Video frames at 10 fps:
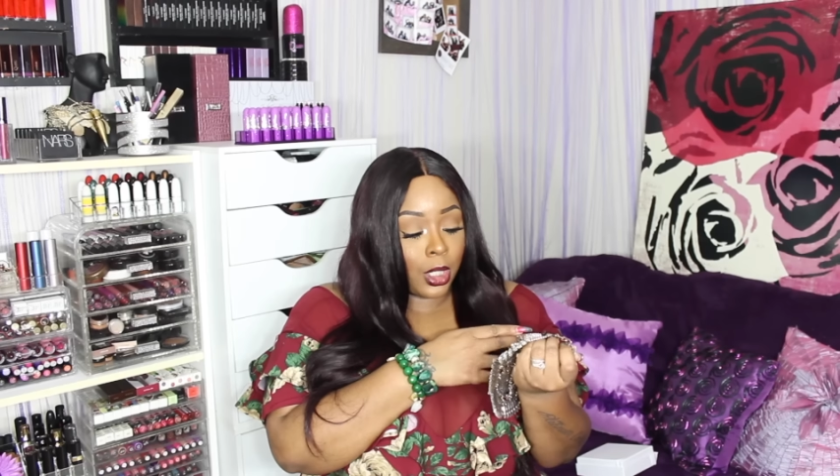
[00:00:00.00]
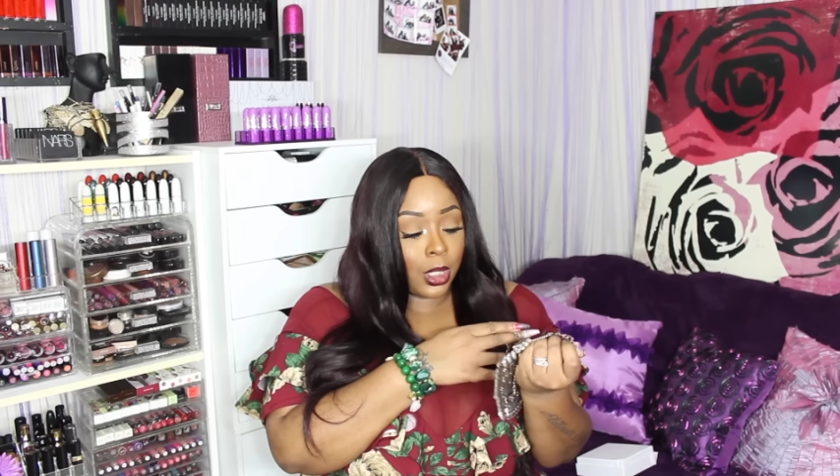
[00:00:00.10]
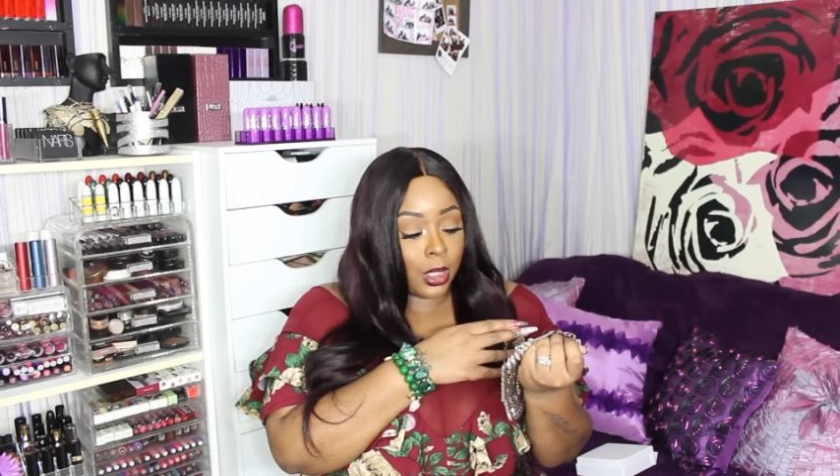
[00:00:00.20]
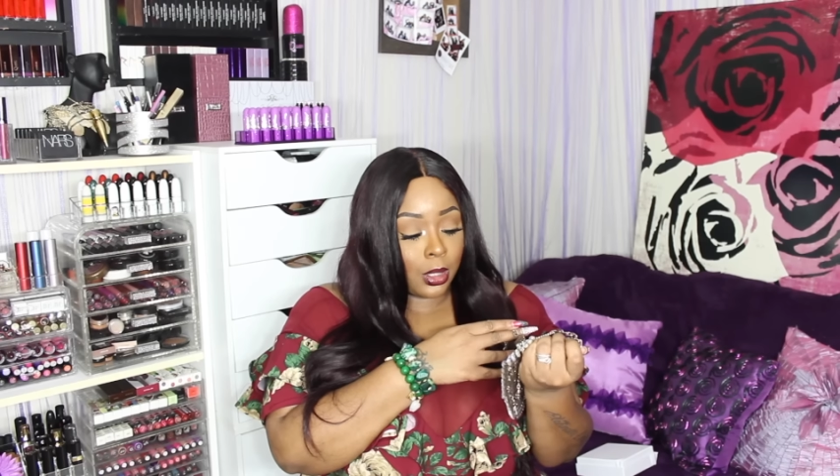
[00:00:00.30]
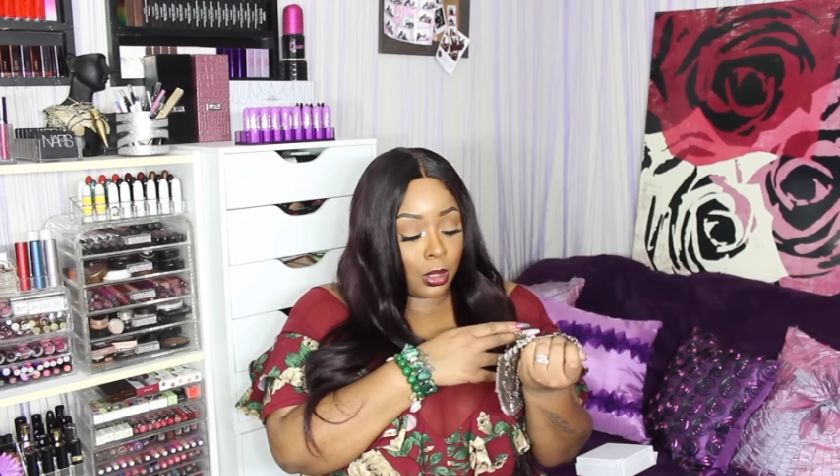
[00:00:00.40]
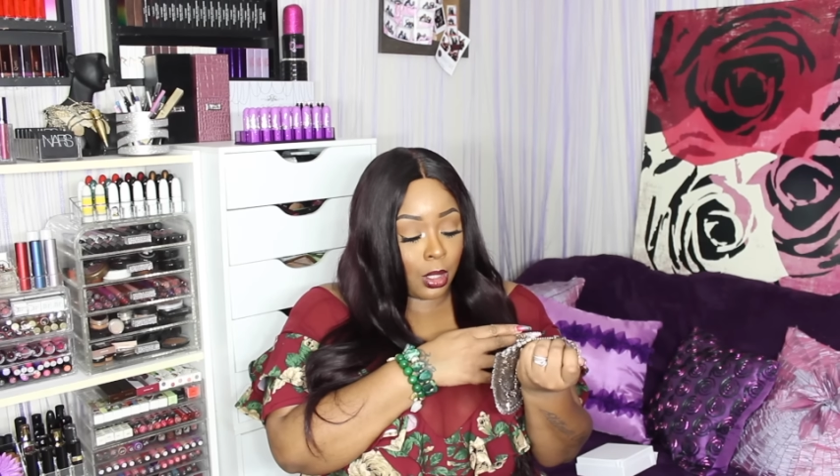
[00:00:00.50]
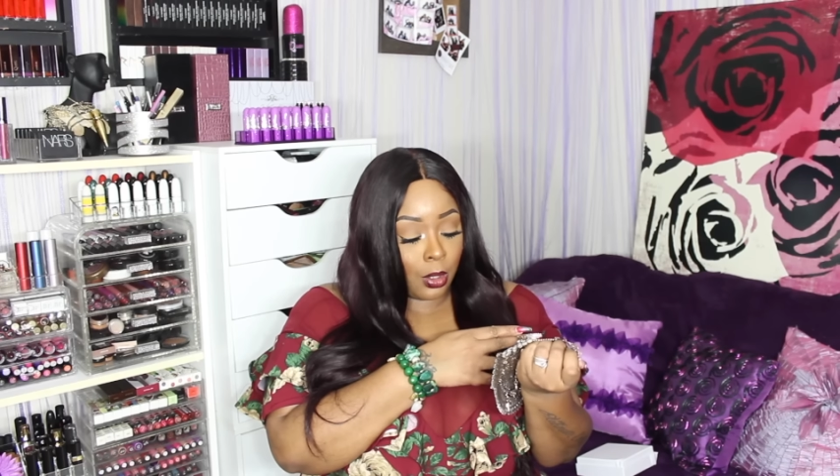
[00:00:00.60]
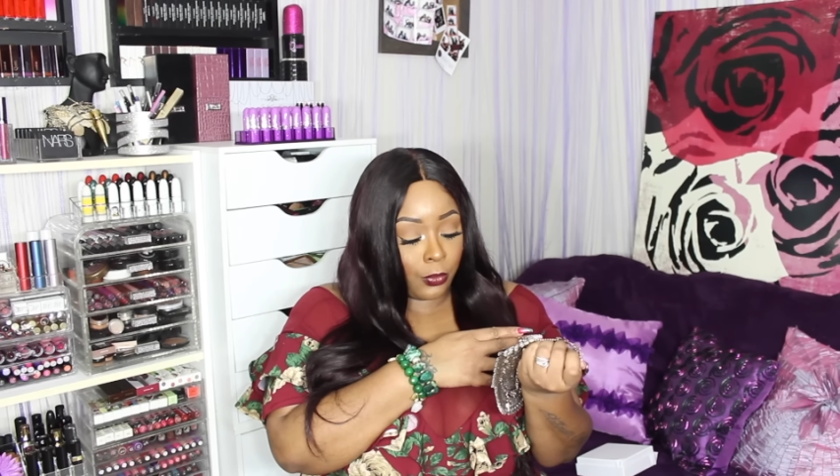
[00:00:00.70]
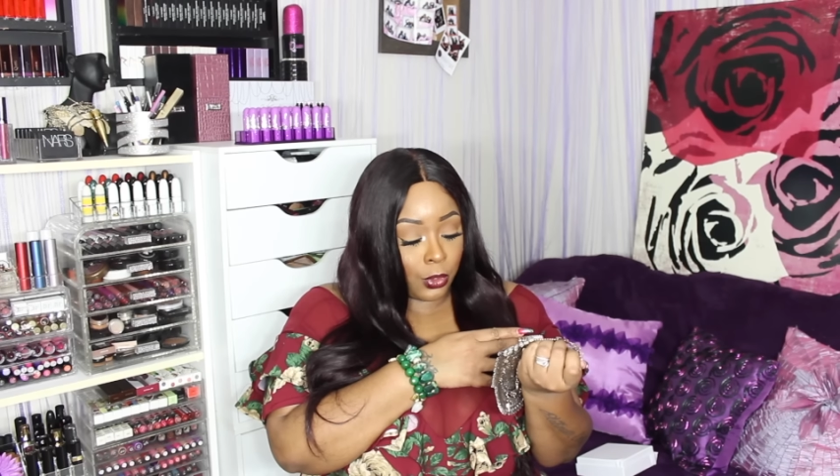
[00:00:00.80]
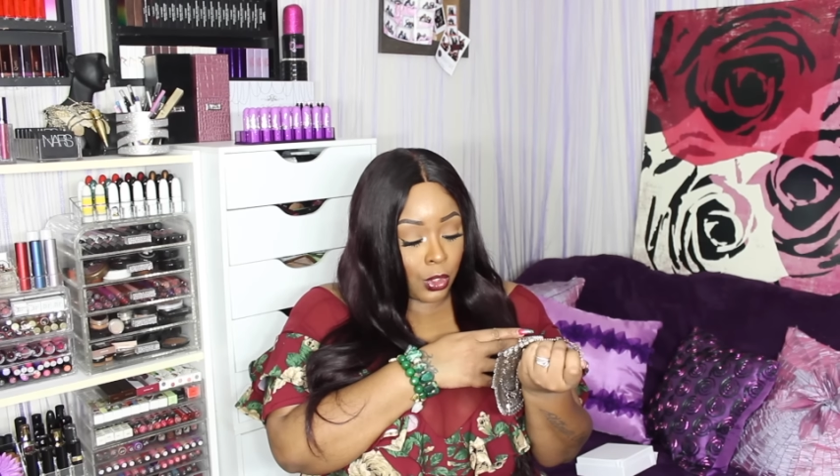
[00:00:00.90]
this, you
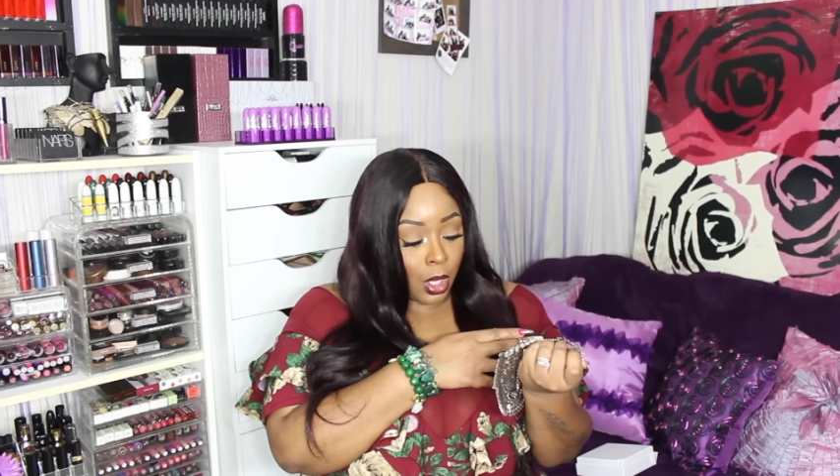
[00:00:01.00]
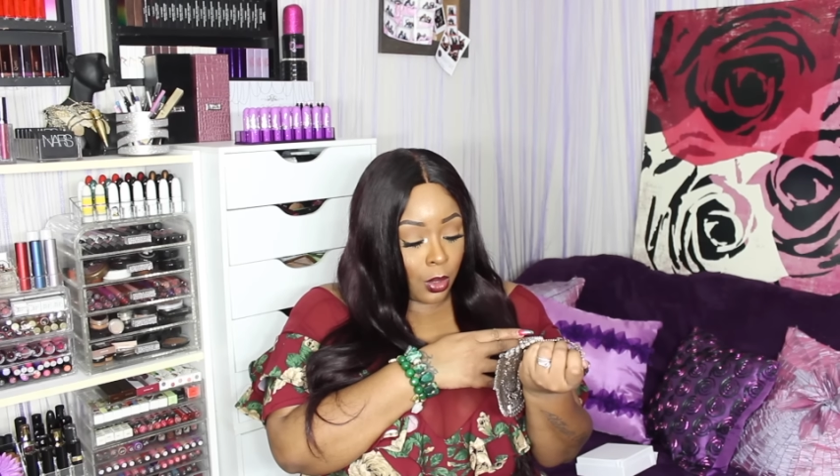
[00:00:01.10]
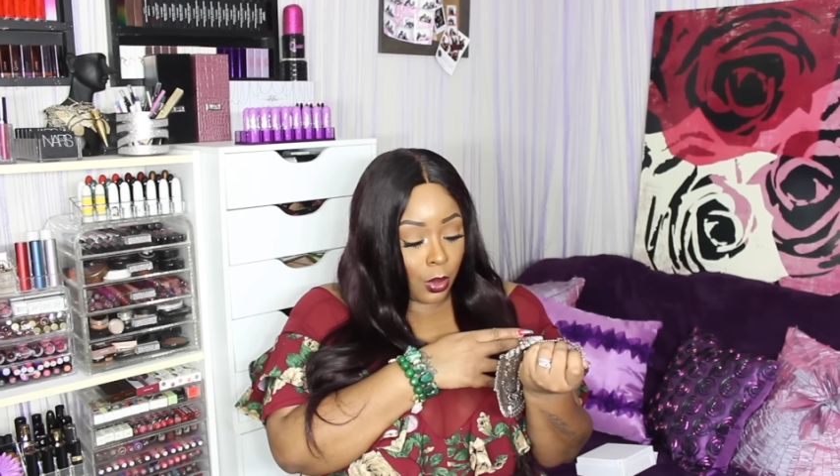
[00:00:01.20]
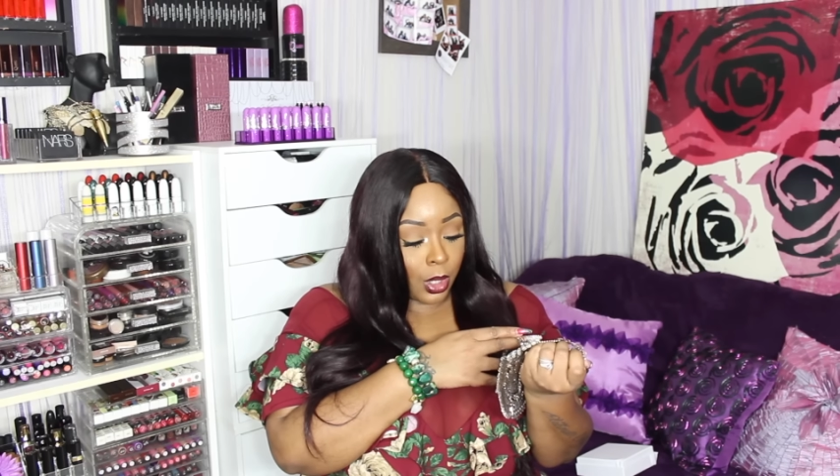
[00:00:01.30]
know, if you're trying to